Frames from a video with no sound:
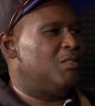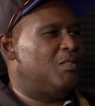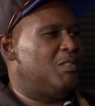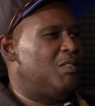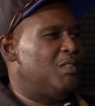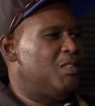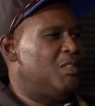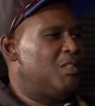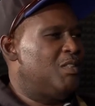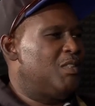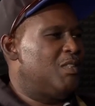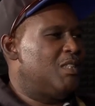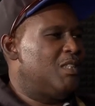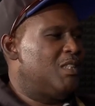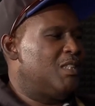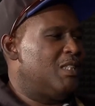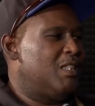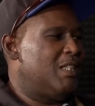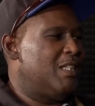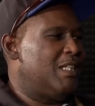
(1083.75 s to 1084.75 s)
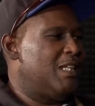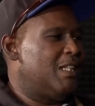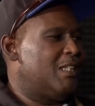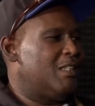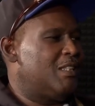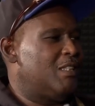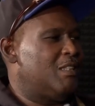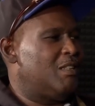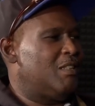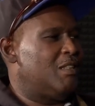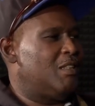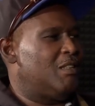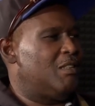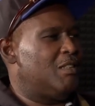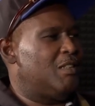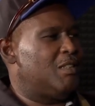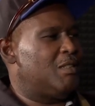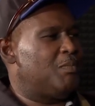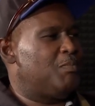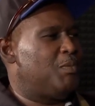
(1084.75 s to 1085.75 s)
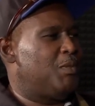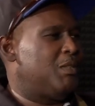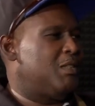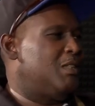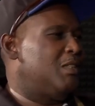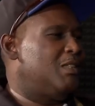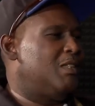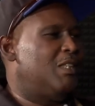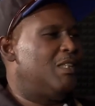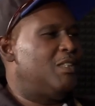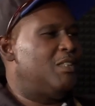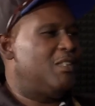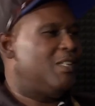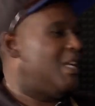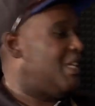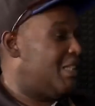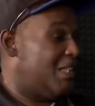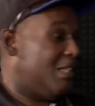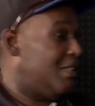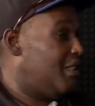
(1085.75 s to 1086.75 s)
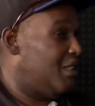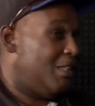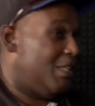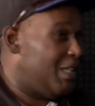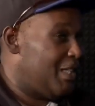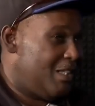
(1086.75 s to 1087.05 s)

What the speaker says: know, getting, let's put it, you're not getting the